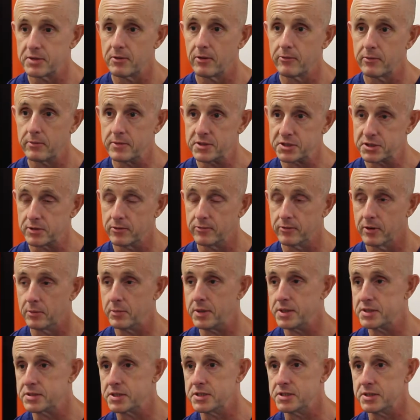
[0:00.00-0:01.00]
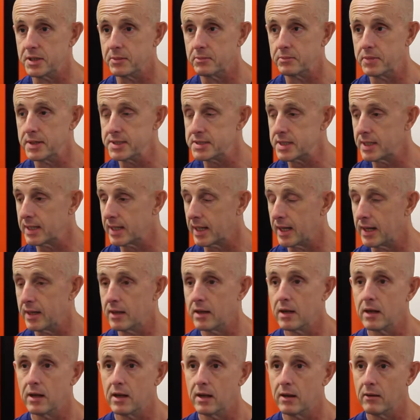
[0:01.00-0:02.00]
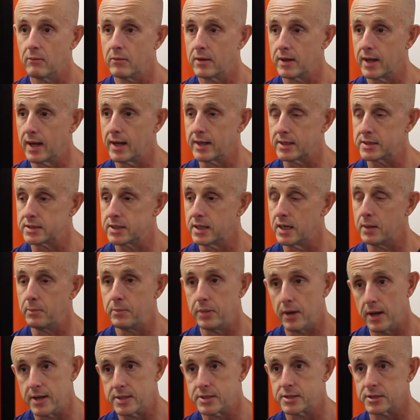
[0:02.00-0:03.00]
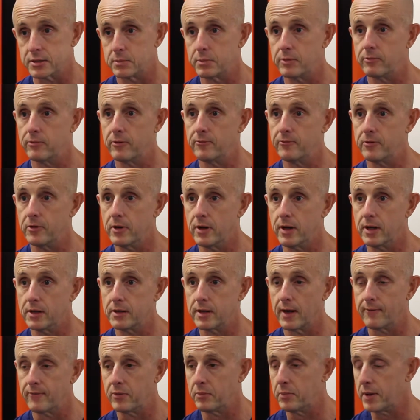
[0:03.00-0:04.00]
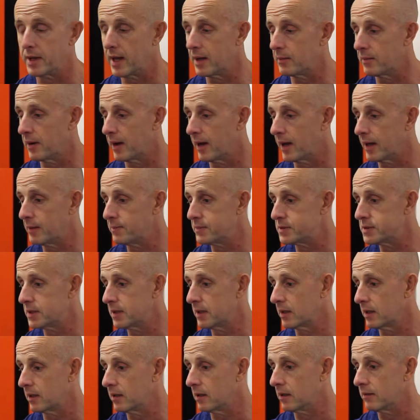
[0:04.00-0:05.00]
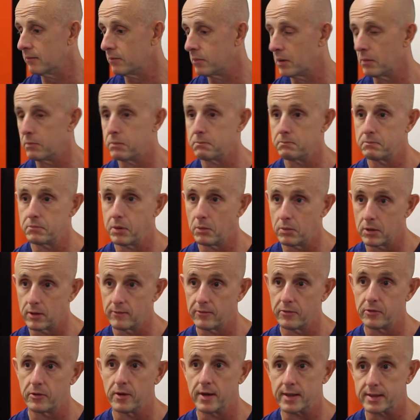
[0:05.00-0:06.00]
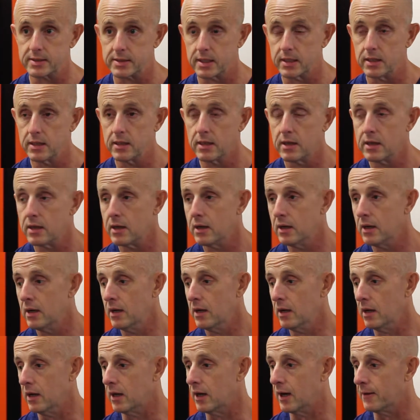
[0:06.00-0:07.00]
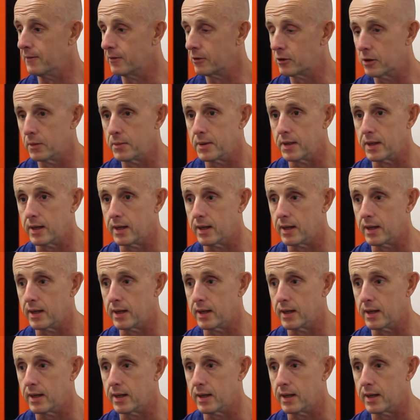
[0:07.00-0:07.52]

the Rotherham Institute of Obesity gym. Basically, we get patients who've been referred, have a BMI particularly probably over 30. They're coming